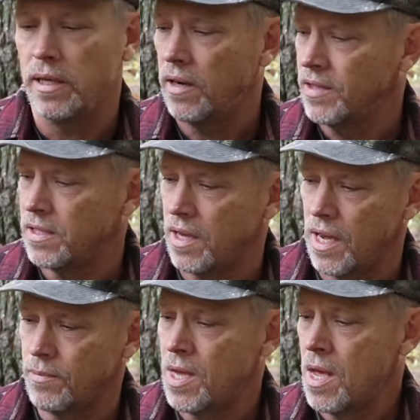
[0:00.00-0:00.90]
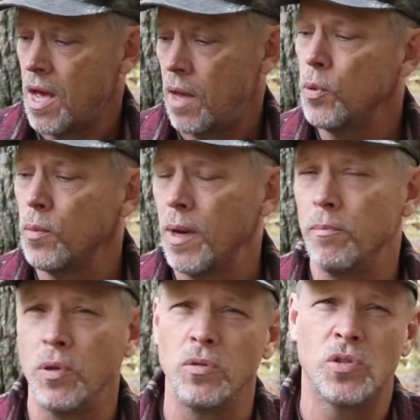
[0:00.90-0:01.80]
Every time I put my
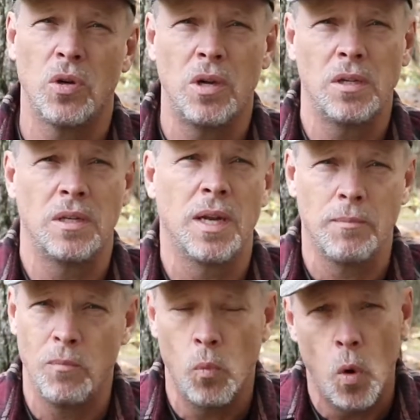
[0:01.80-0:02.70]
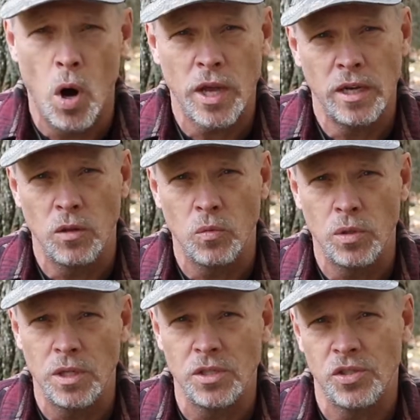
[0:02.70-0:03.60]
boots on and I'm walking in the
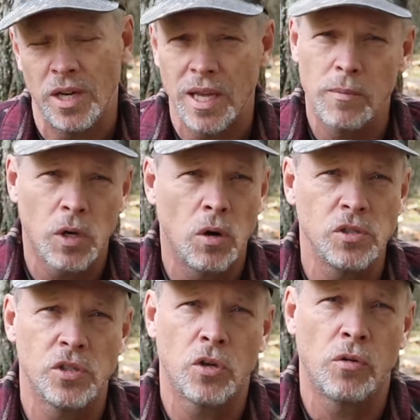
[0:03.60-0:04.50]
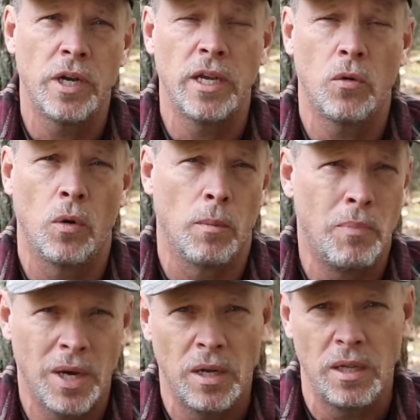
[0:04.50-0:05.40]
woods and I come across a creek or a
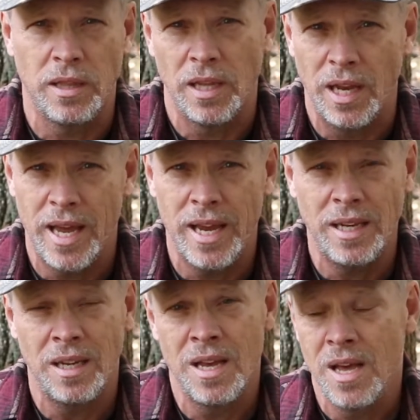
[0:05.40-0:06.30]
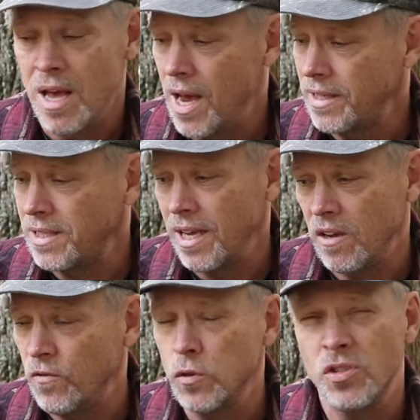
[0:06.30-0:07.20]
puddle in the lane, I take
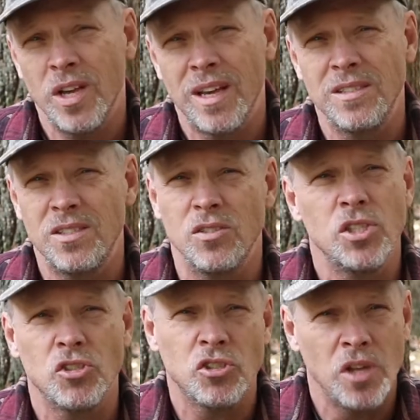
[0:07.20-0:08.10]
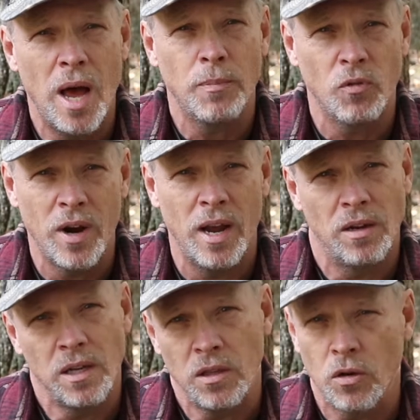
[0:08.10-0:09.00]
a few seconds and just stomp
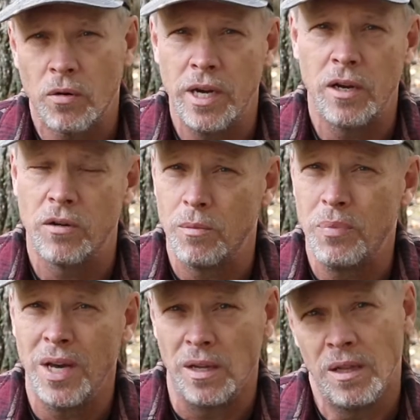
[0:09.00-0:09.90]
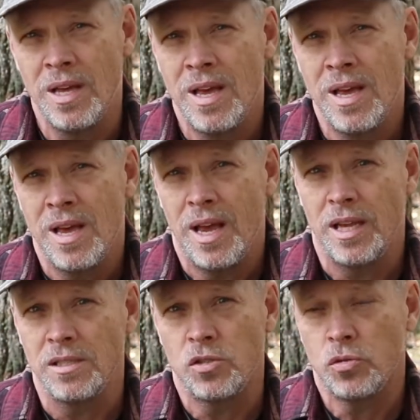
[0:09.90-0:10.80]
around in the creek or the puddle
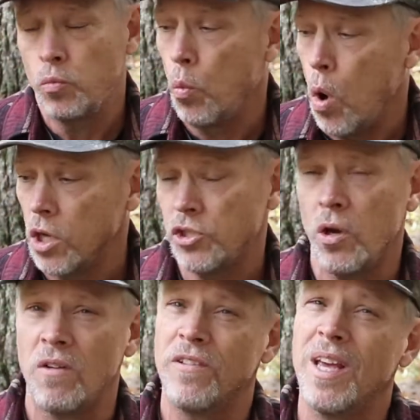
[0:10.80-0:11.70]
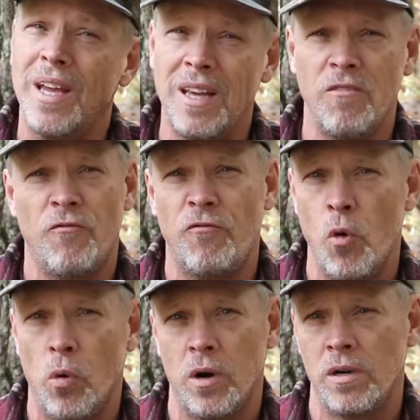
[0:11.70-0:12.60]
and wash off any
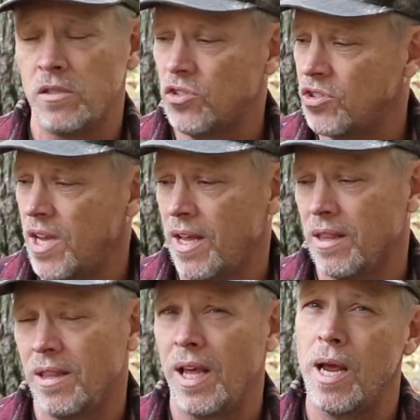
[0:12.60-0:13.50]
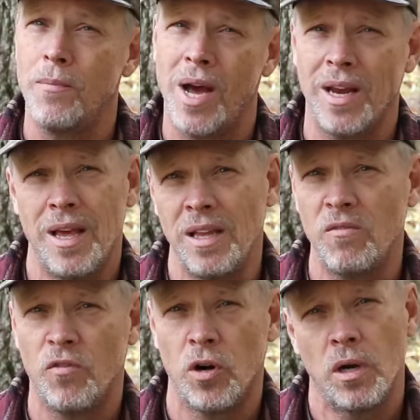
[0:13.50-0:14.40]
foreign scent that I might
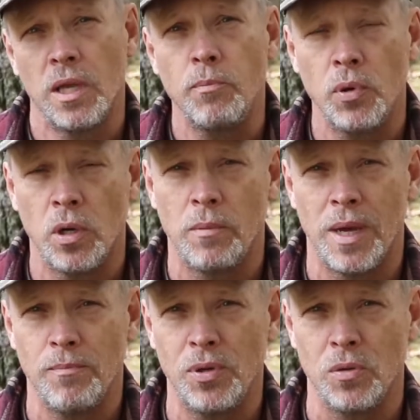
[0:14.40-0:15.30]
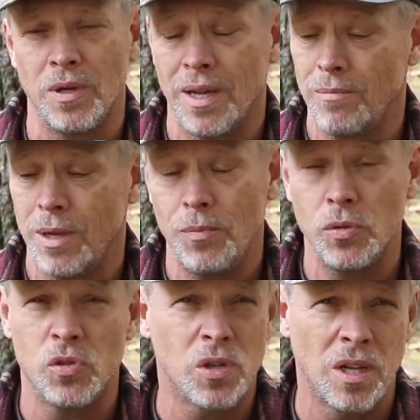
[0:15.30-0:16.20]
inadvertently put on my boot, and my
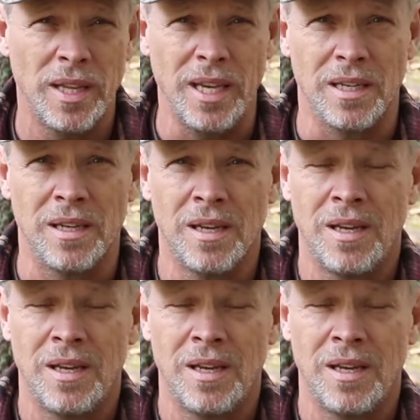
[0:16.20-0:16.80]
boots are clean.